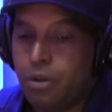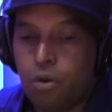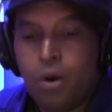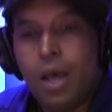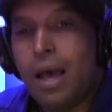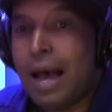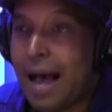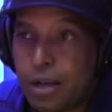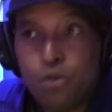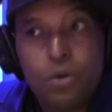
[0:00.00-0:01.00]
know,
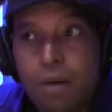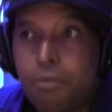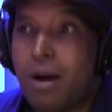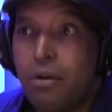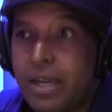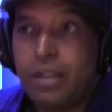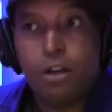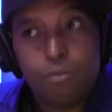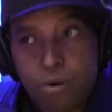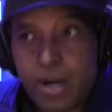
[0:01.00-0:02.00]
how you come about getting
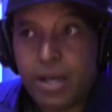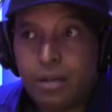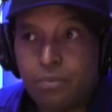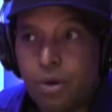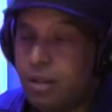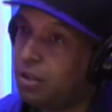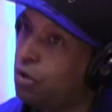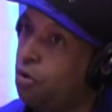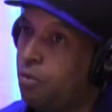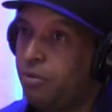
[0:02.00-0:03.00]
your bread, whether it's
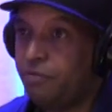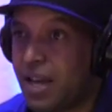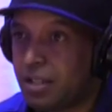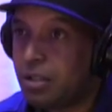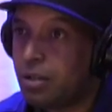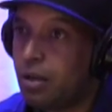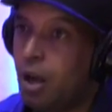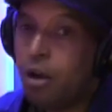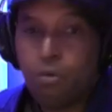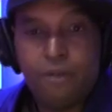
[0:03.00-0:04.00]
through an investor,
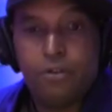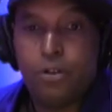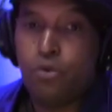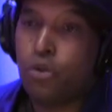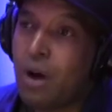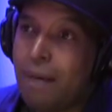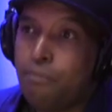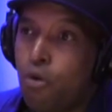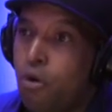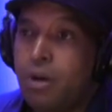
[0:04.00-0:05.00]
whether you trap
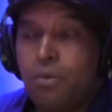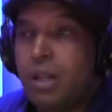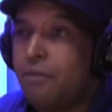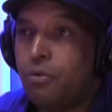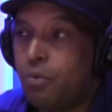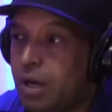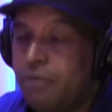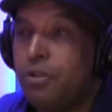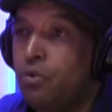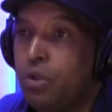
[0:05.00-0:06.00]
boy, whatever
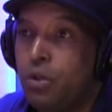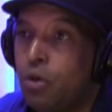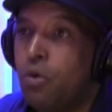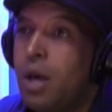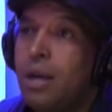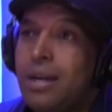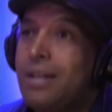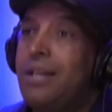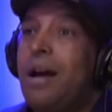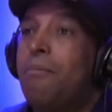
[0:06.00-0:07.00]
whatever you do,
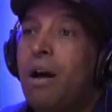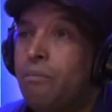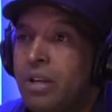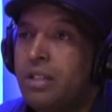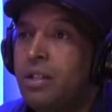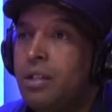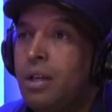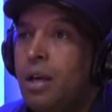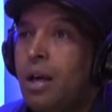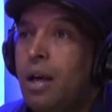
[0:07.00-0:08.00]
that's mm-hmm. not my business.
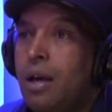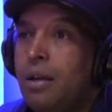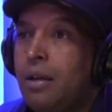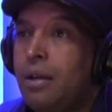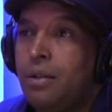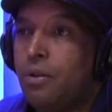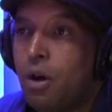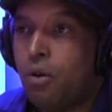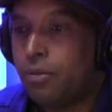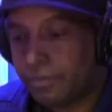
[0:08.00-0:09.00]
Mm-hmm. And you
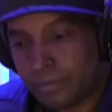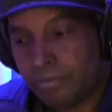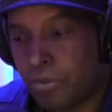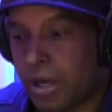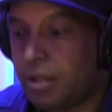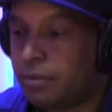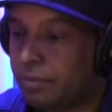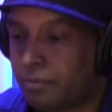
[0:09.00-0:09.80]
know, just but come to the